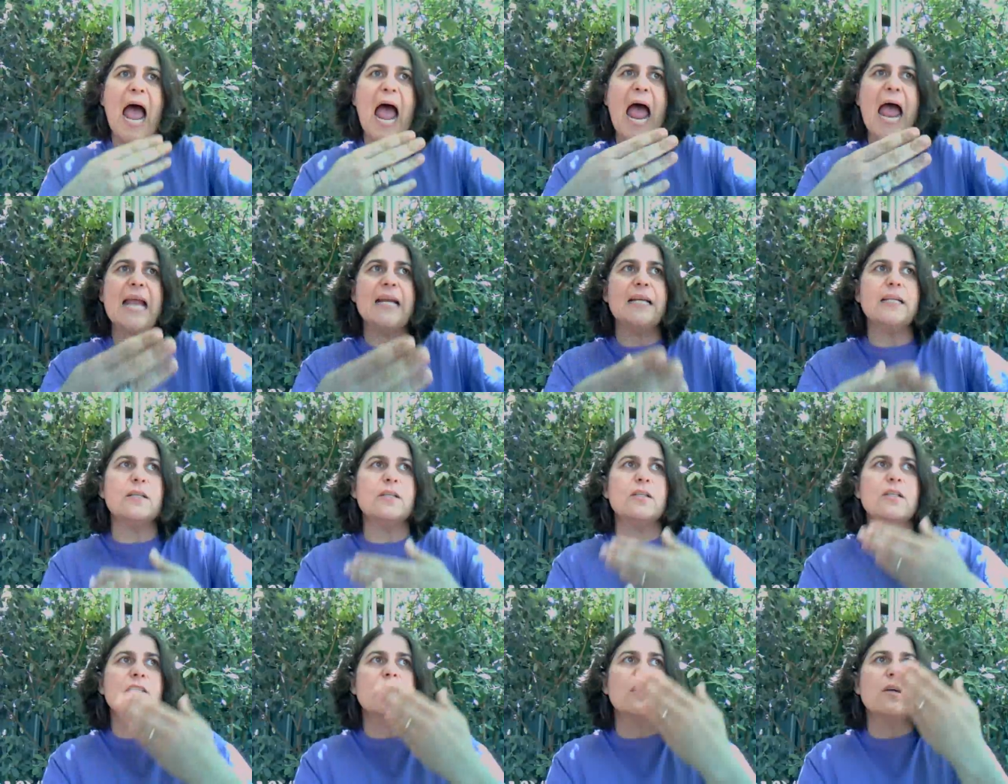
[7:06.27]

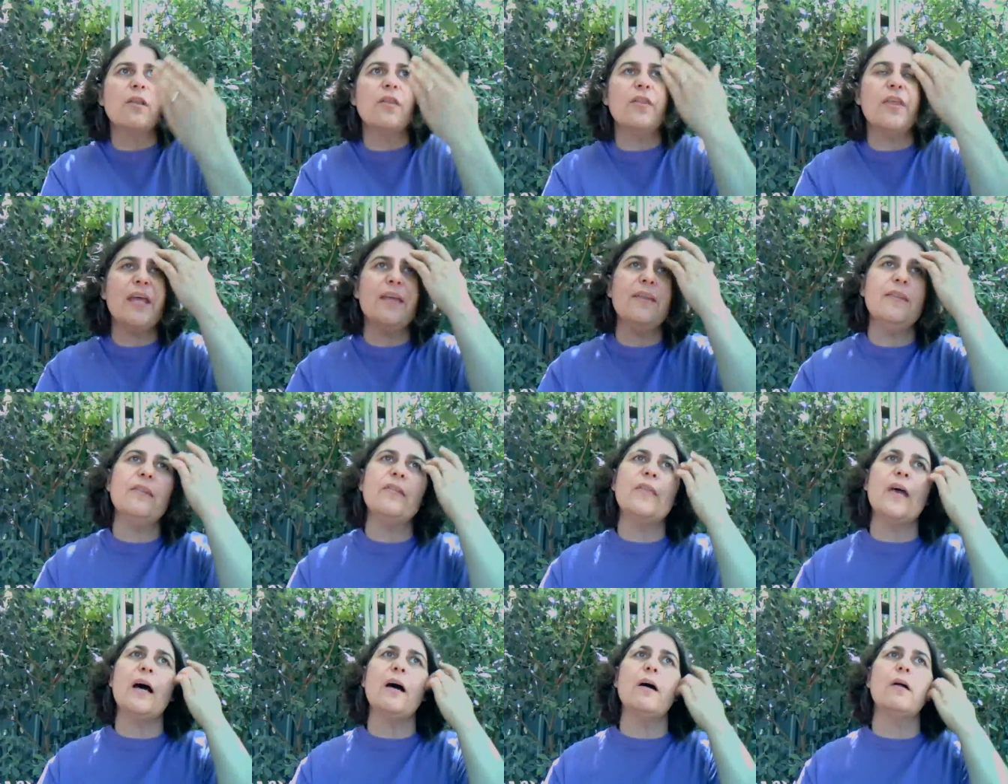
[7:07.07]
and then
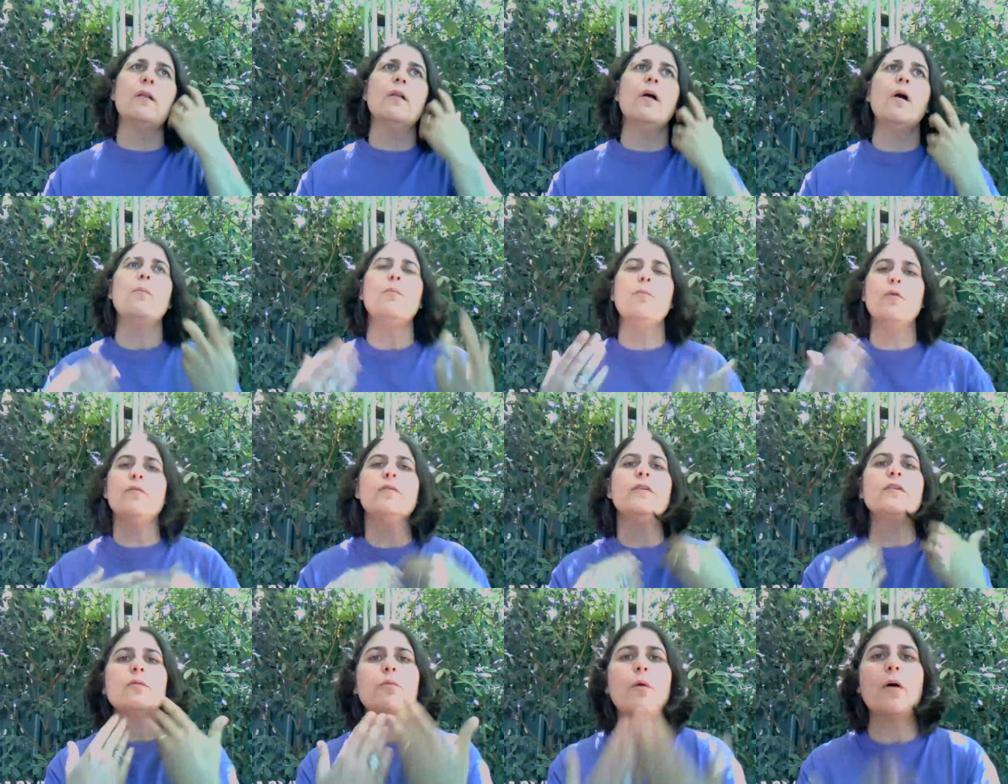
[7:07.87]
they'll move
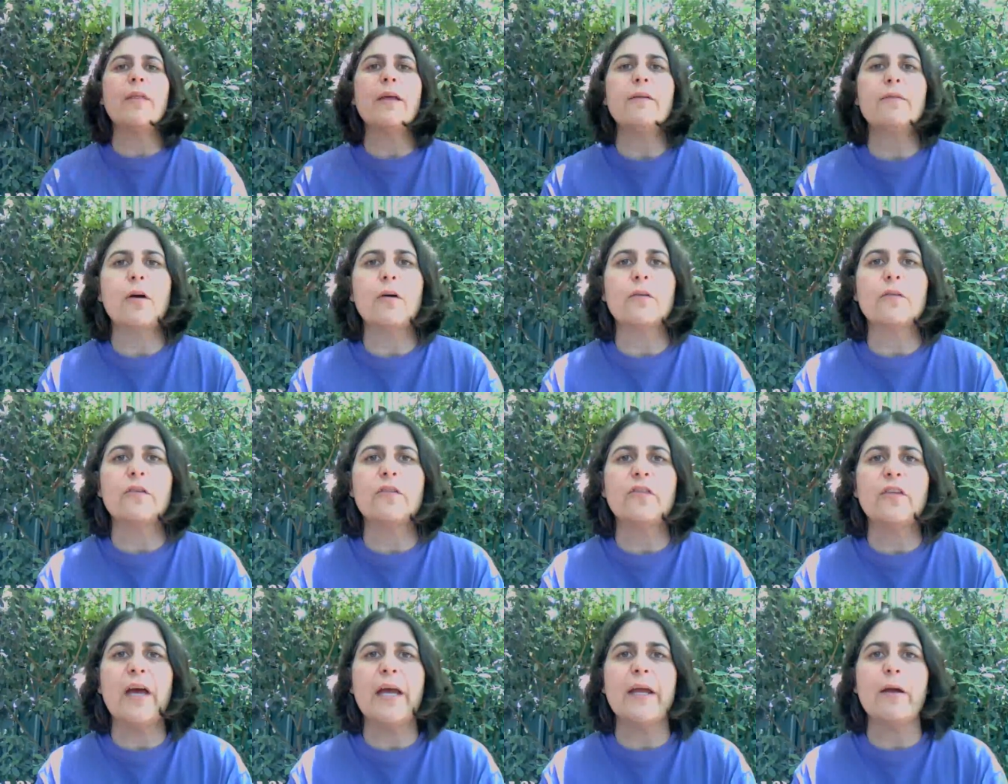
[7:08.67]
into what they've got to
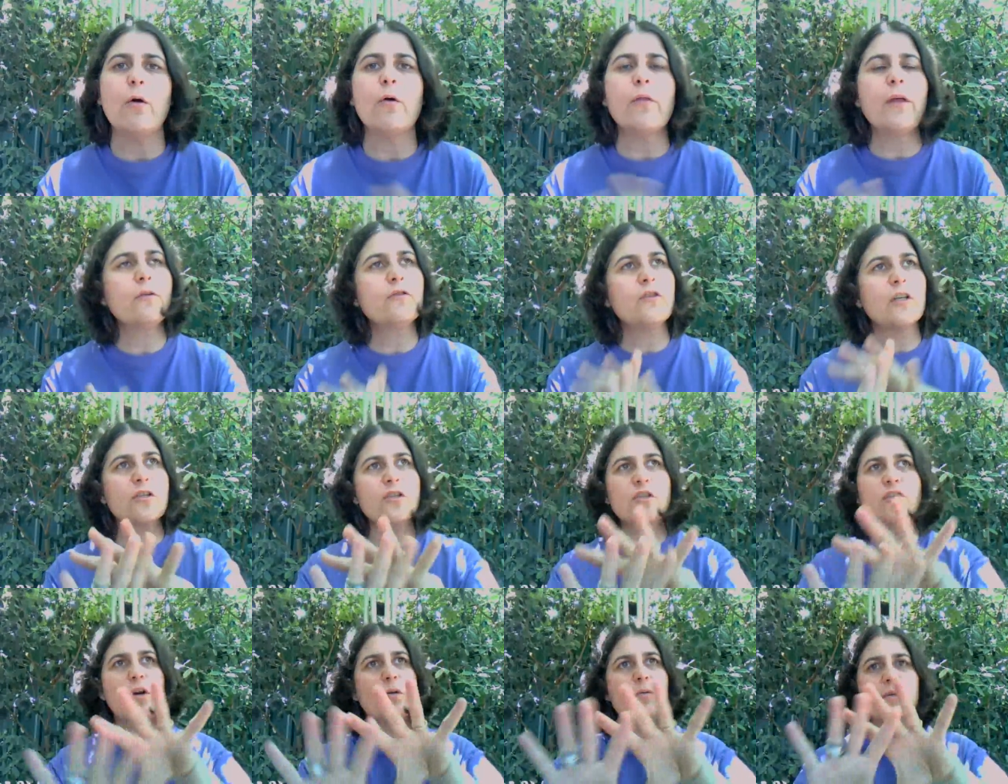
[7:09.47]
say, or they'll just
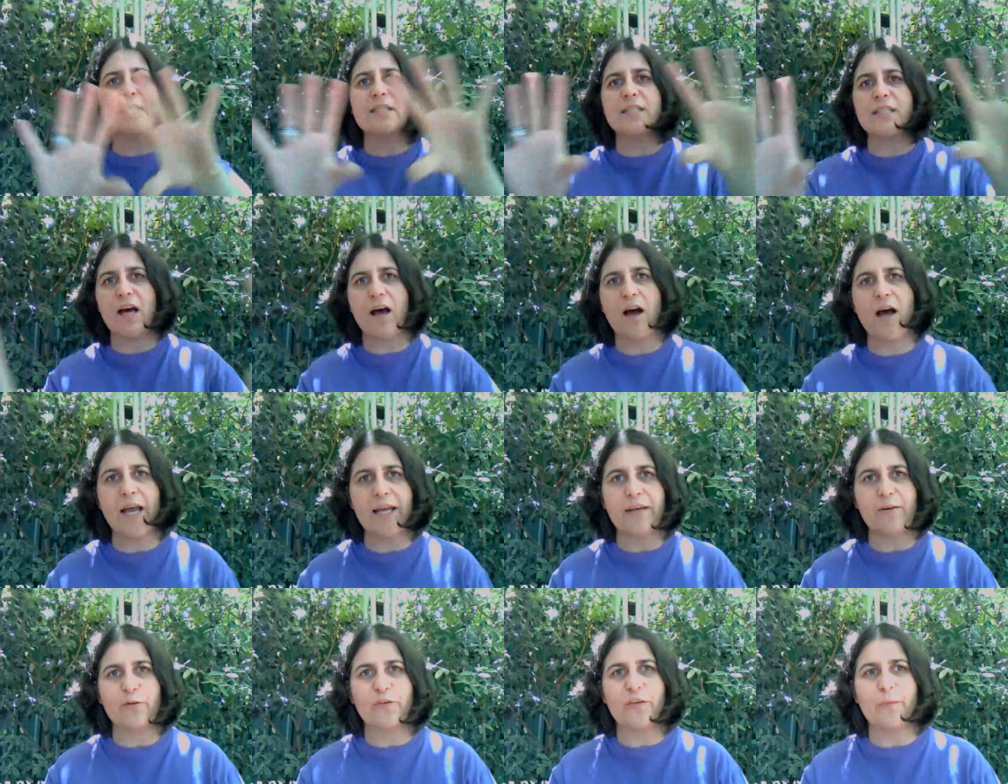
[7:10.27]
show a
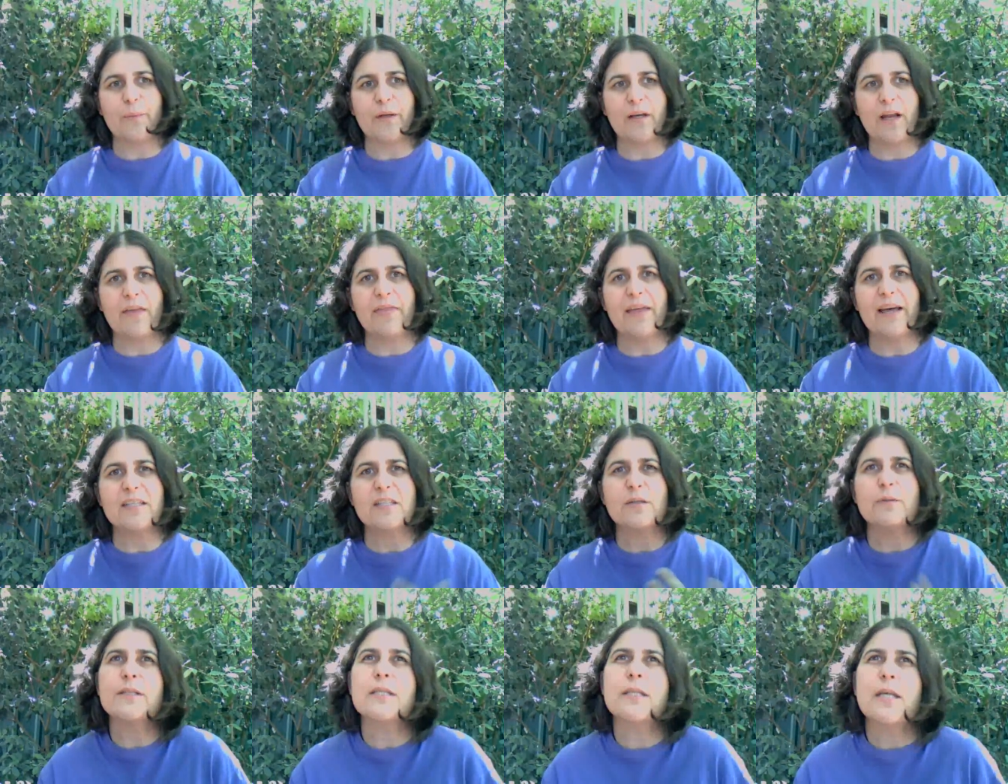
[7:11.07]
sign or something like
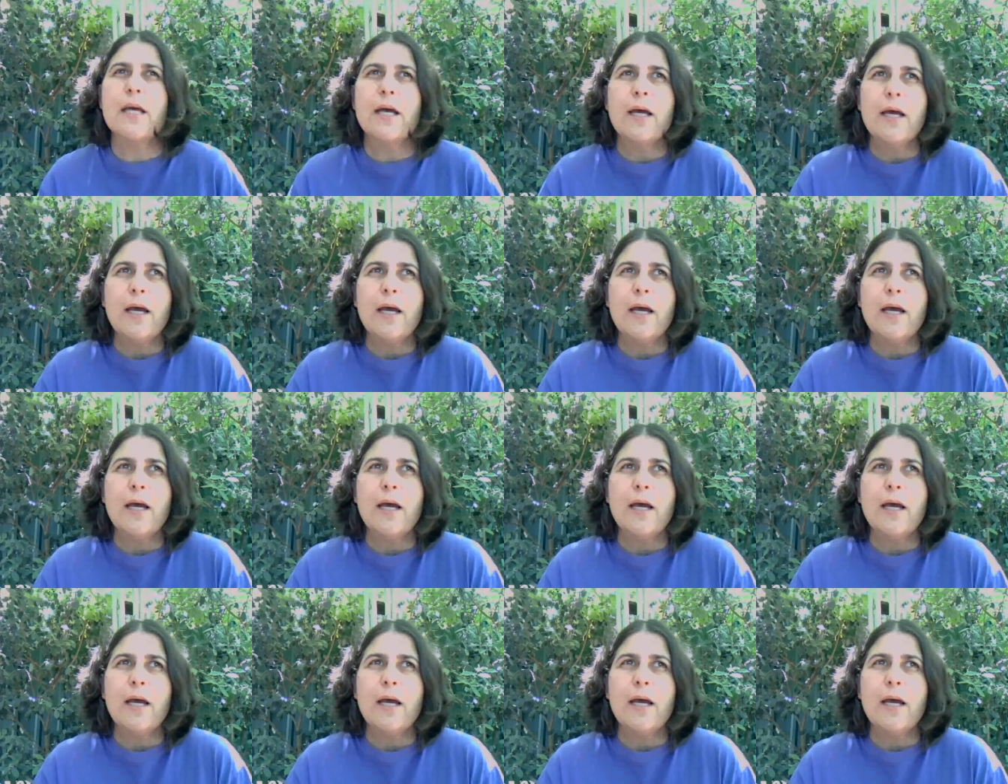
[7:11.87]
that. So it's